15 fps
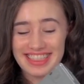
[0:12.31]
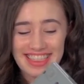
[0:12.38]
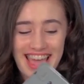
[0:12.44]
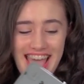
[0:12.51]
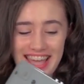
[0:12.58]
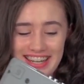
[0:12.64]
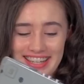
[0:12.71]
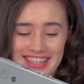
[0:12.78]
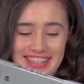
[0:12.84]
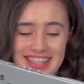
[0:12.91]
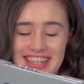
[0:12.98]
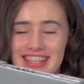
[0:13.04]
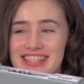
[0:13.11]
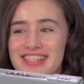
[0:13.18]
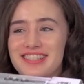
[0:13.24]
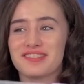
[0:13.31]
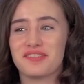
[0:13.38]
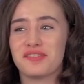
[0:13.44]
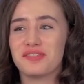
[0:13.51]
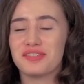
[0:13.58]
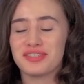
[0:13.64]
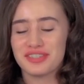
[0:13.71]
That is
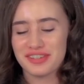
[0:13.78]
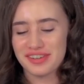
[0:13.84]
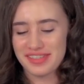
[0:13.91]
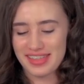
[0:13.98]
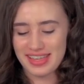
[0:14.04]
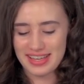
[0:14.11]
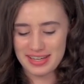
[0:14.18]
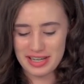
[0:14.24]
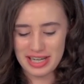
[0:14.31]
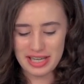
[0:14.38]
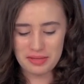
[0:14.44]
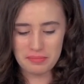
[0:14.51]
older than